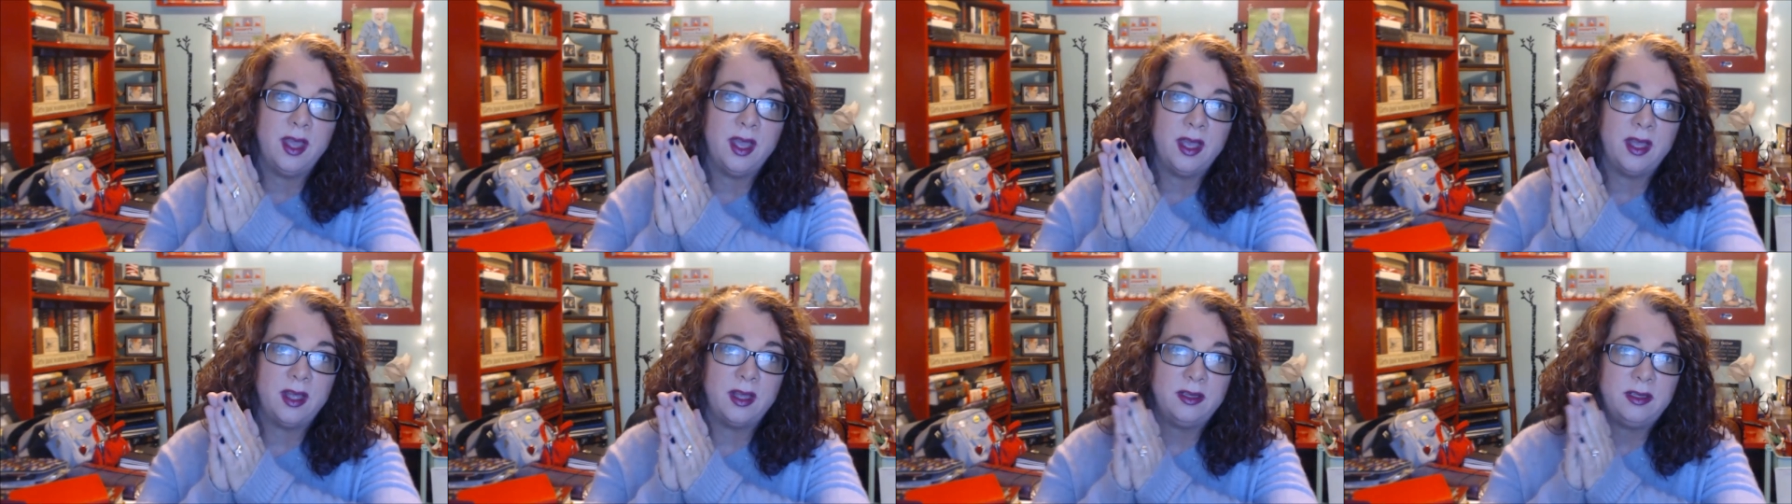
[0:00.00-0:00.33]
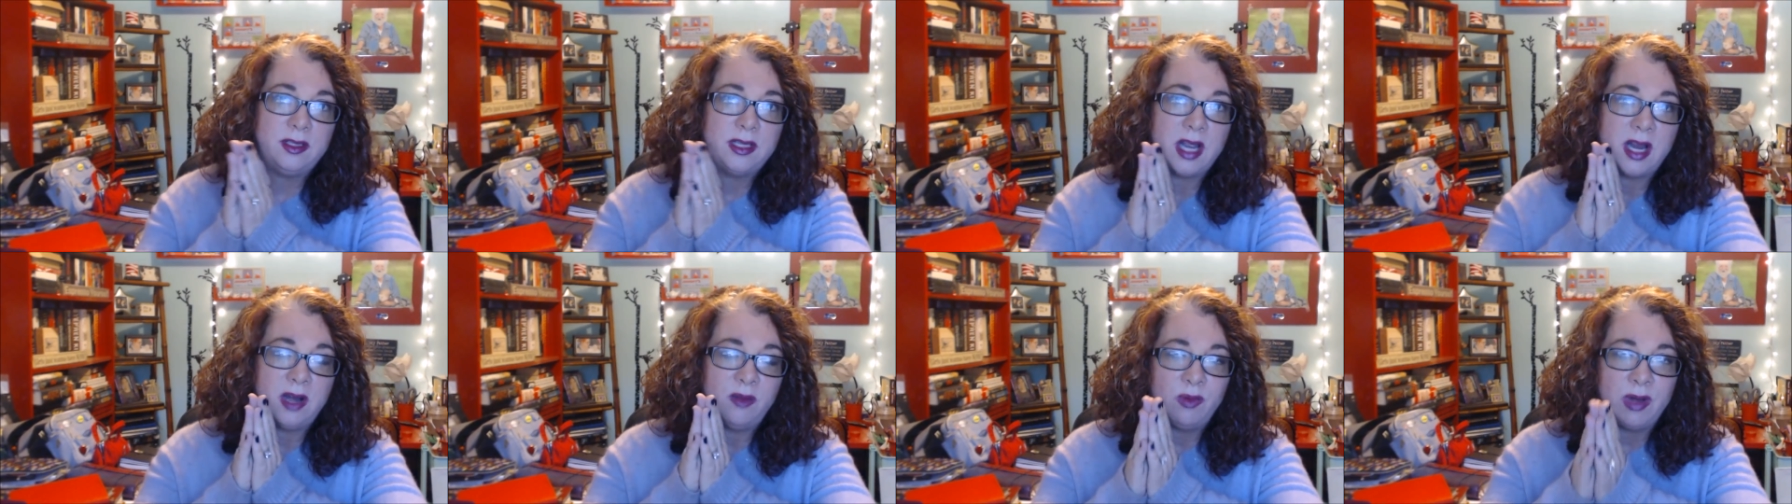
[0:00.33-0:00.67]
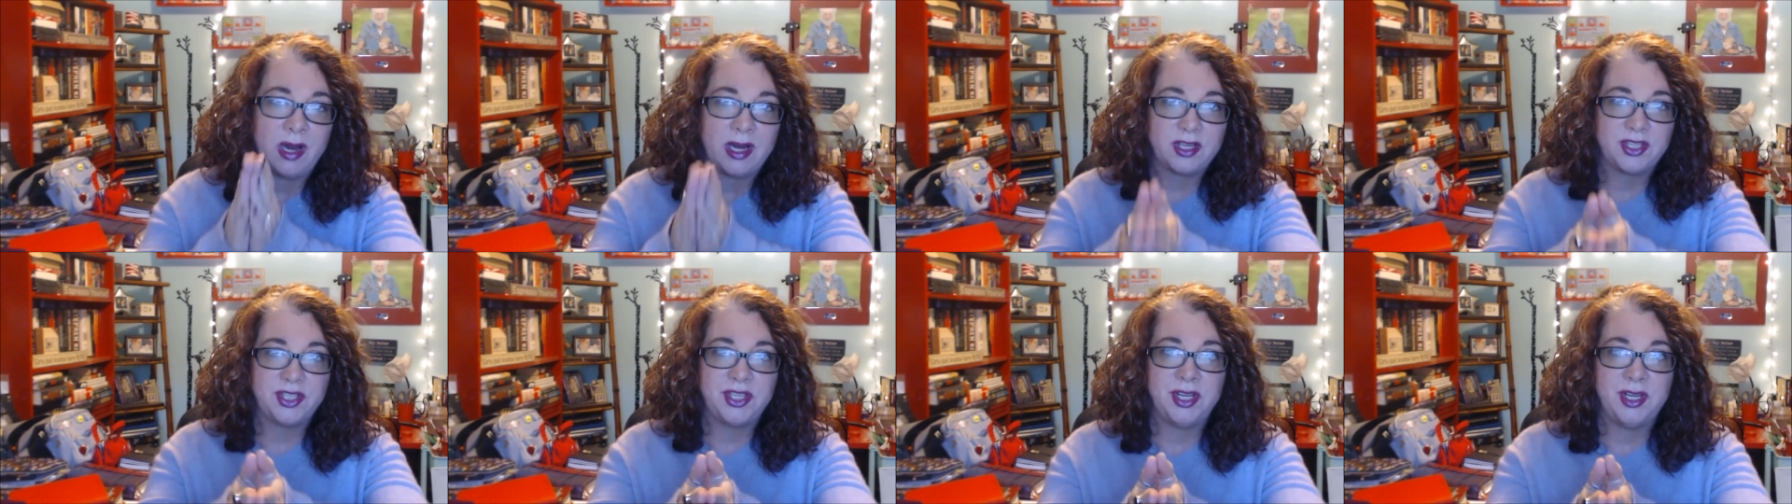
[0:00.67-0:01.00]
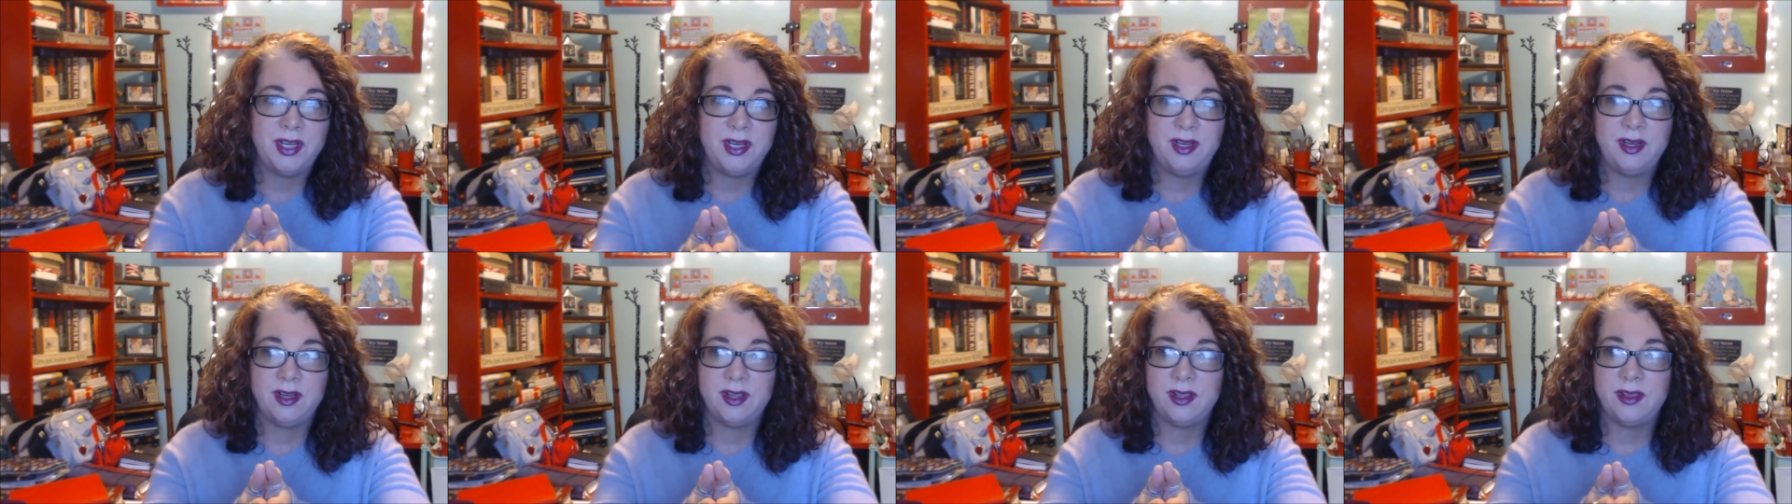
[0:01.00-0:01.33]
a
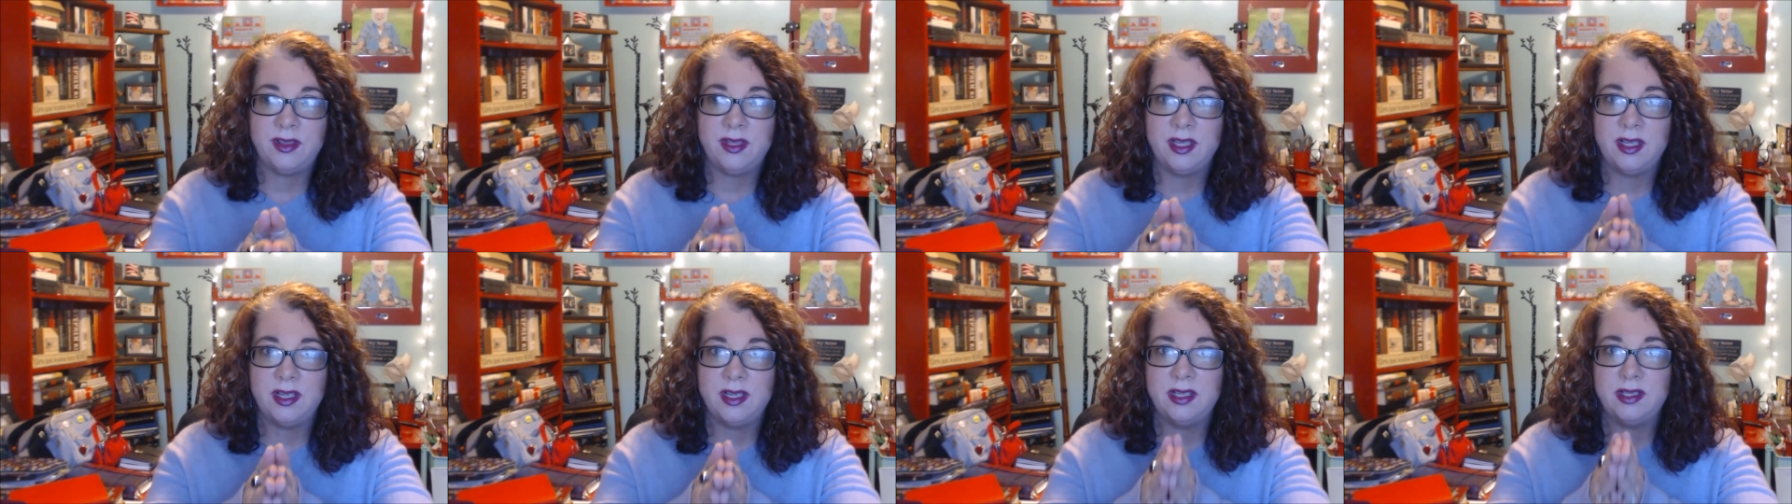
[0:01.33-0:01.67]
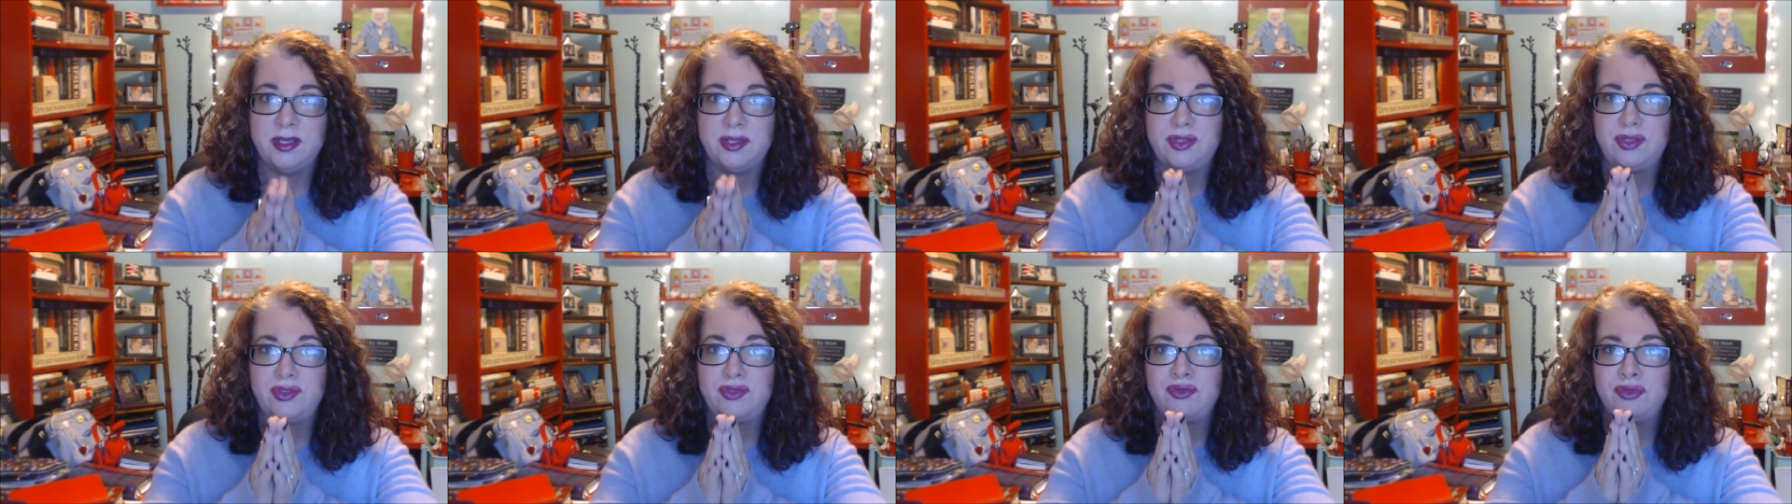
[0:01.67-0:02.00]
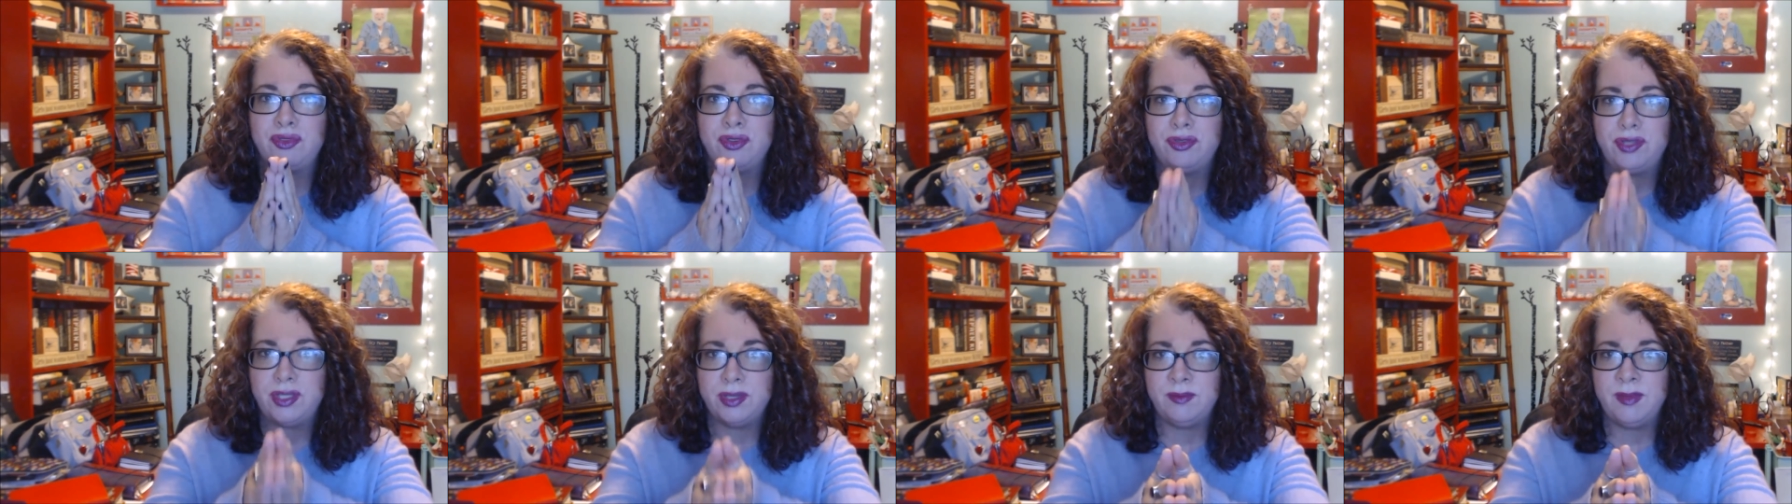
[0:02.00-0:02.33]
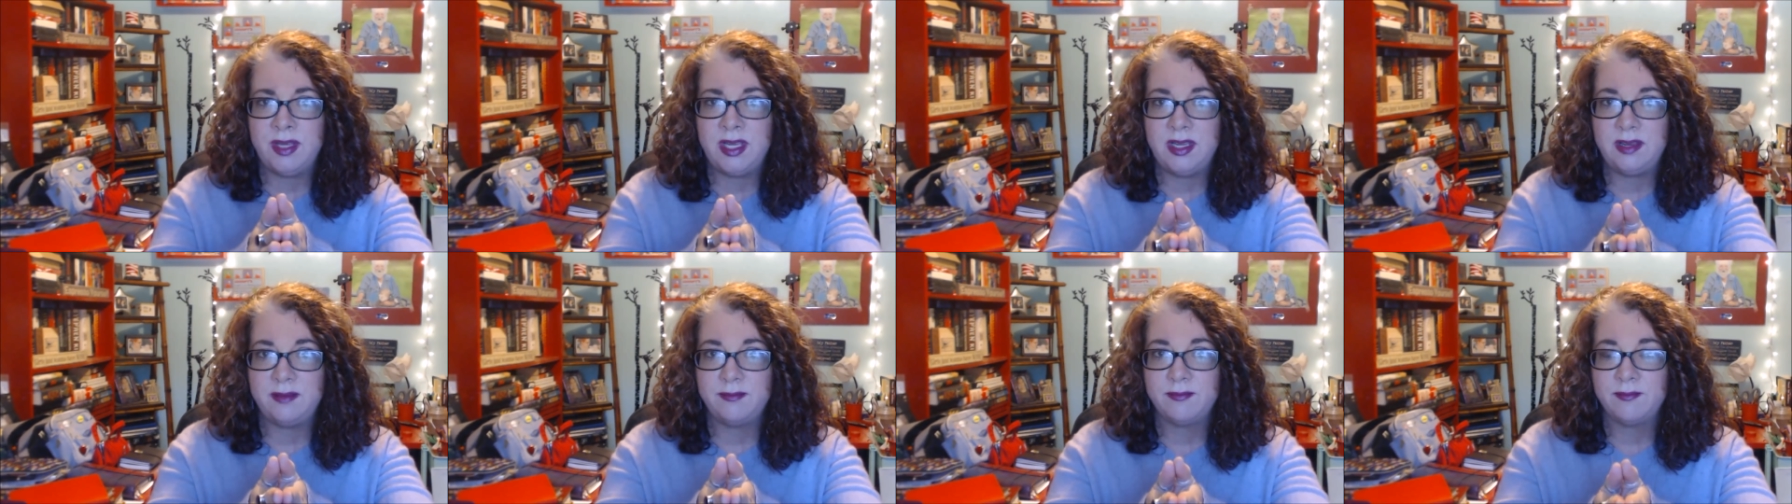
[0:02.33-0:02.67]
direction that is true to
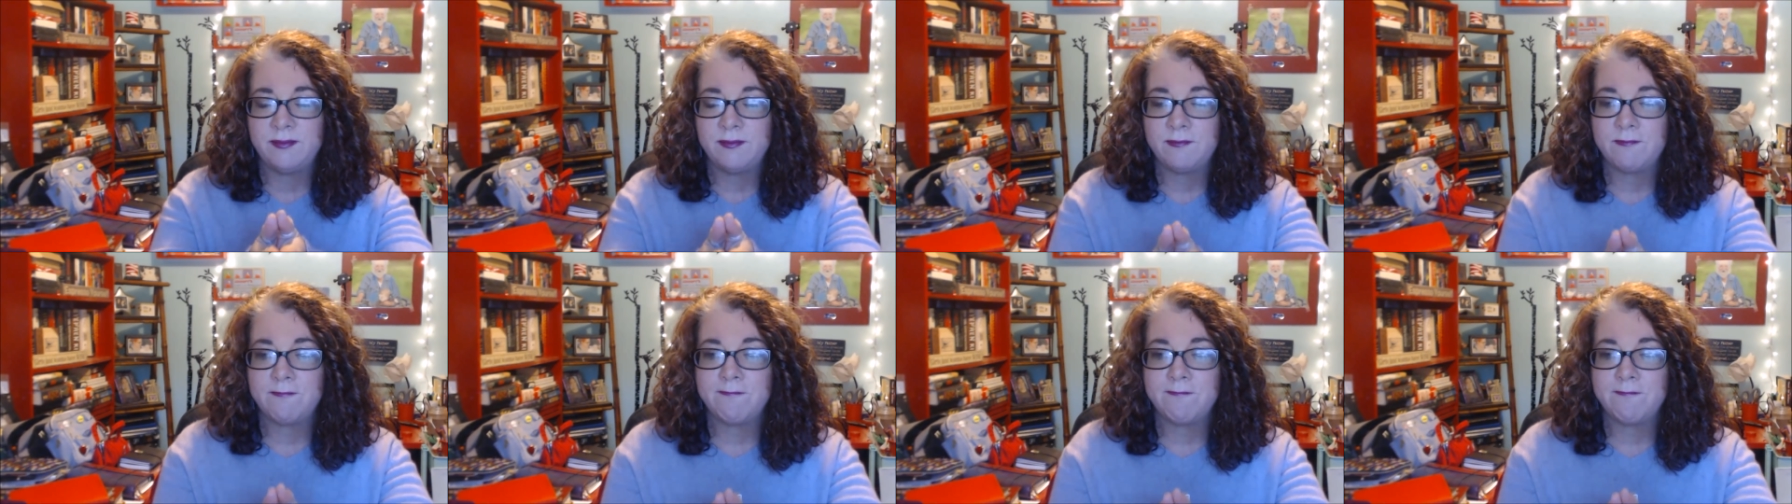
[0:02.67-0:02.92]
me